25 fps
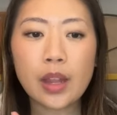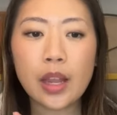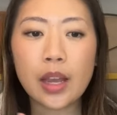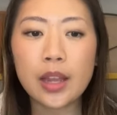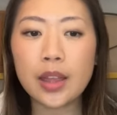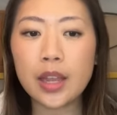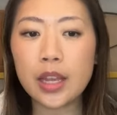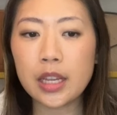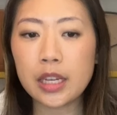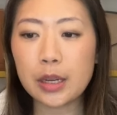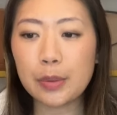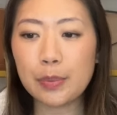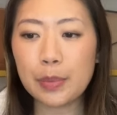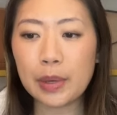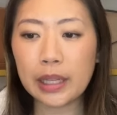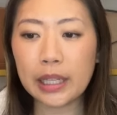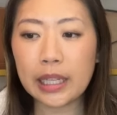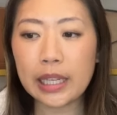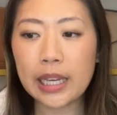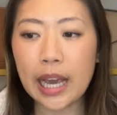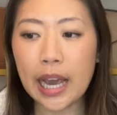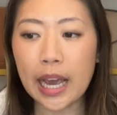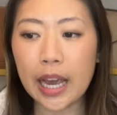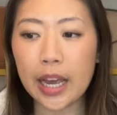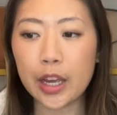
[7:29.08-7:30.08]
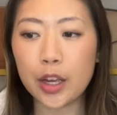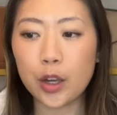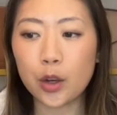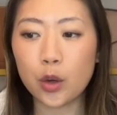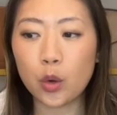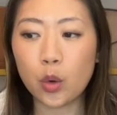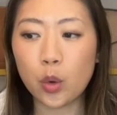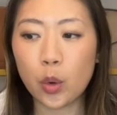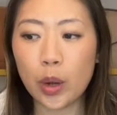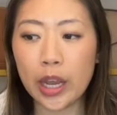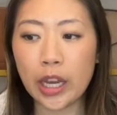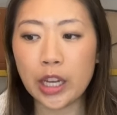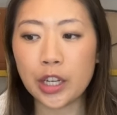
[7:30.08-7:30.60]
the DeMellier,
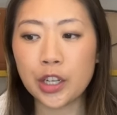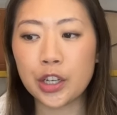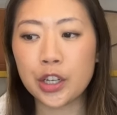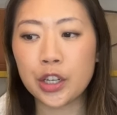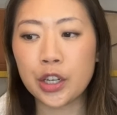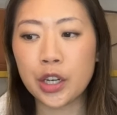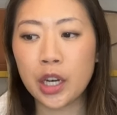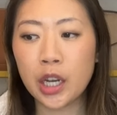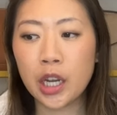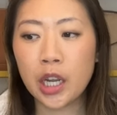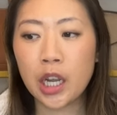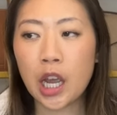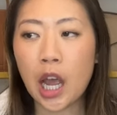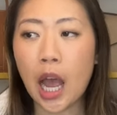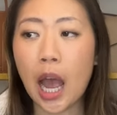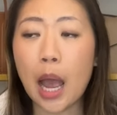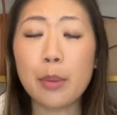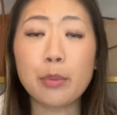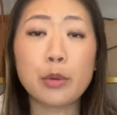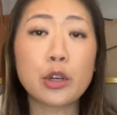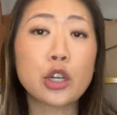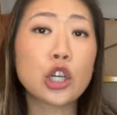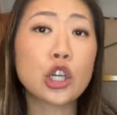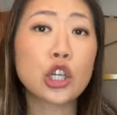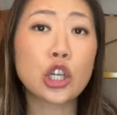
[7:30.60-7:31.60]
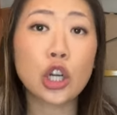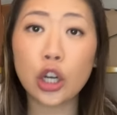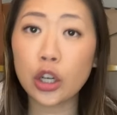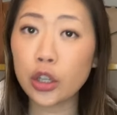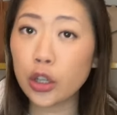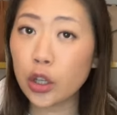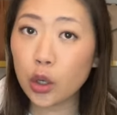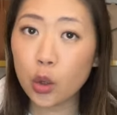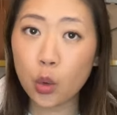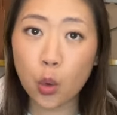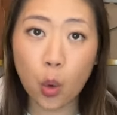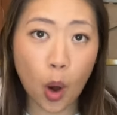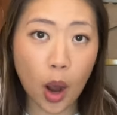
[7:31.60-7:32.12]
which I'm sure the
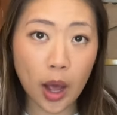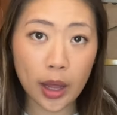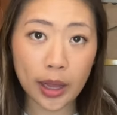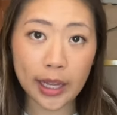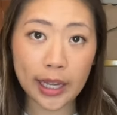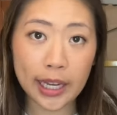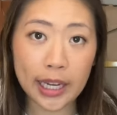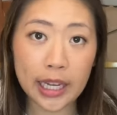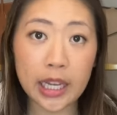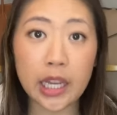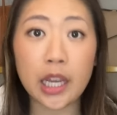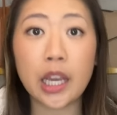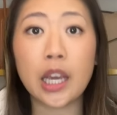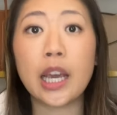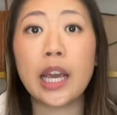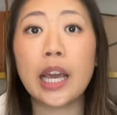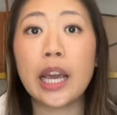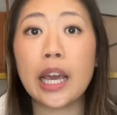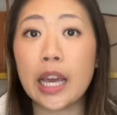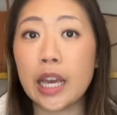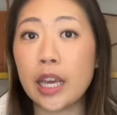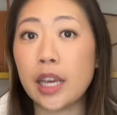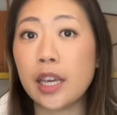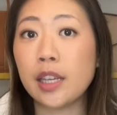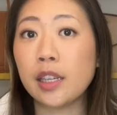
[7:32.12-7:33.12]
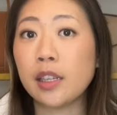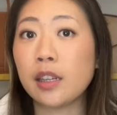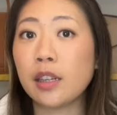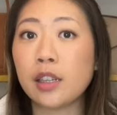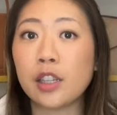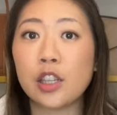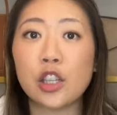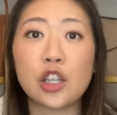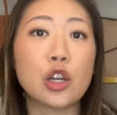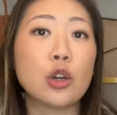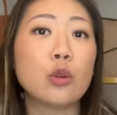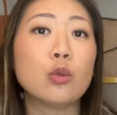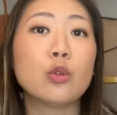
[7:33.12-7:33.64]
quality is,
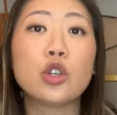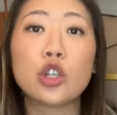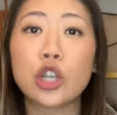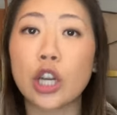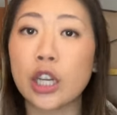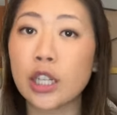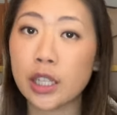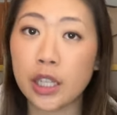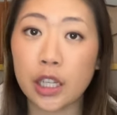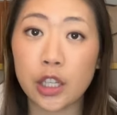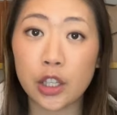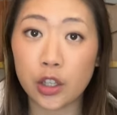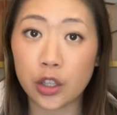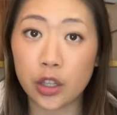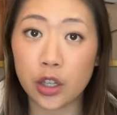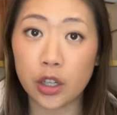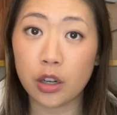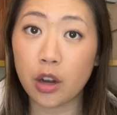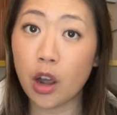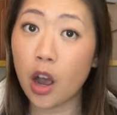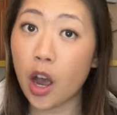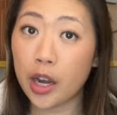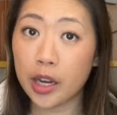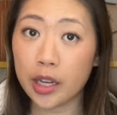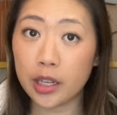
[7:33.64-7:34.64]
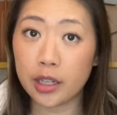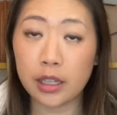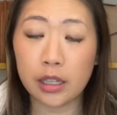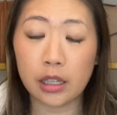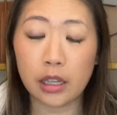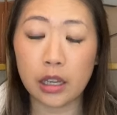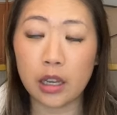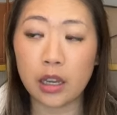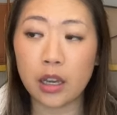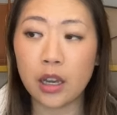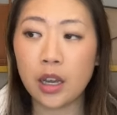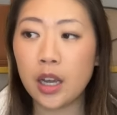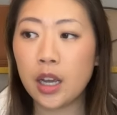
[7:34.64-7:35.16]
you know, just as good,
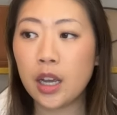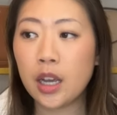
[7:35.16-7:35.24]
honestly.